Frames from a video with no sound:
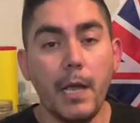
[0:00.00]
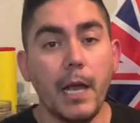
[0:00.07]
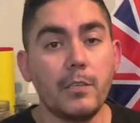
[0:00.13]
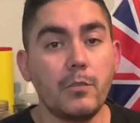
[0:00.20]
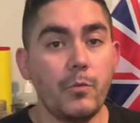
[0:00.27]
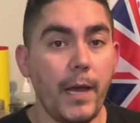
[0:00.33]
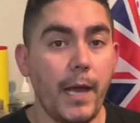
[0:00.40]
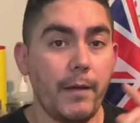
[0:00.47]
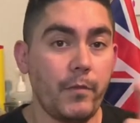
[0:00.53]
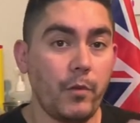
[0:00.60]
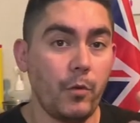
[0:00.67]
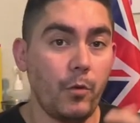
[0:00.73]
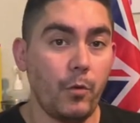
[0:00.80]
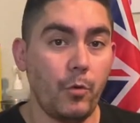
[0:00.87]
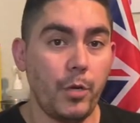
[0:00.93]
And so we have
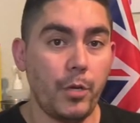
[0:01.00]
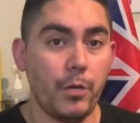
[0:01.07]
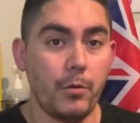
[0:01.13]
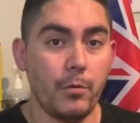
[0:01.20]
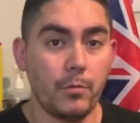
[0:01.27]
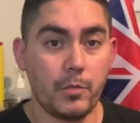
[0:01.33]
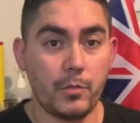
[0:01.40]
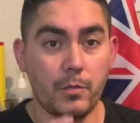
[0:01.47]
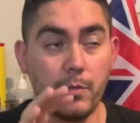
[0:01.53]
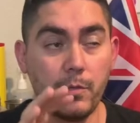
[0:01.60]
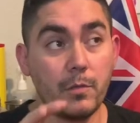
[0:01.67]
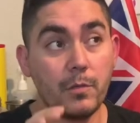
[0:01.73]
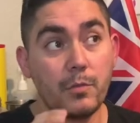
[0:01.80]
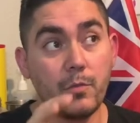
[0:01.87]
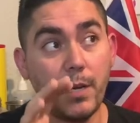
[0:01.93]
to, you know,
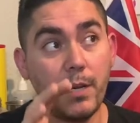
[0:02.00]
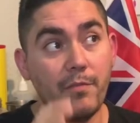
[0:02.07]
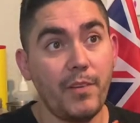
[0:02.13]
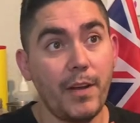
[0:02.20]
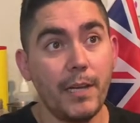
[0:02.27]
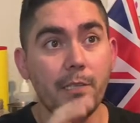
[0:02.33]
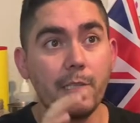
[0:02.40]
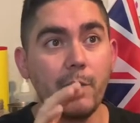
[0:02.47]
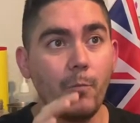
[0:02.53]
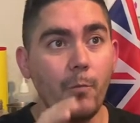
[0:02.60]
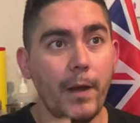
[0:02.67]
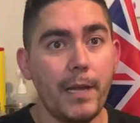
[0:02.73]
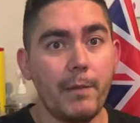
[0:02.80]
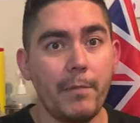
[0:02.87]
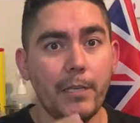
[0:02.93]
try to find some
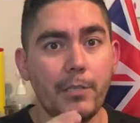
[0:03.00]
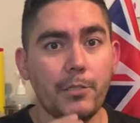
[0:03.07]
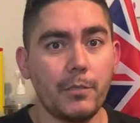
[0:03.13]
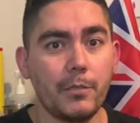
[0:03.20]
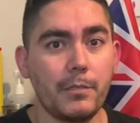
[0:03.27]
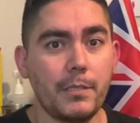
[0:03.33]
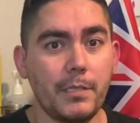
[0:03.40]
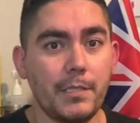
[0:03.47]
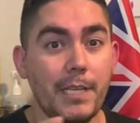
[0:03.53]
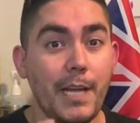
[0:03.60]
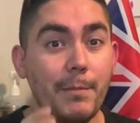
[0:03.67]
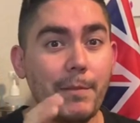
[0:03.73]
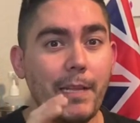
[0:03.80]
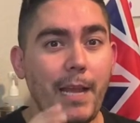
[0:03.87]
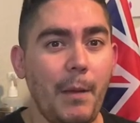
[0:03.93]
way to make sure to
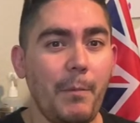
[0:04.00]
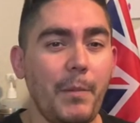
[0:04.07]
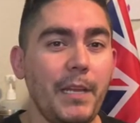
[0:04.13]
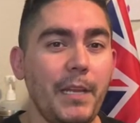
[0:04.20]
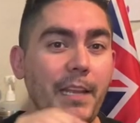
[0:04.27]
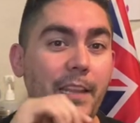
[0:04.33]
stop that happening.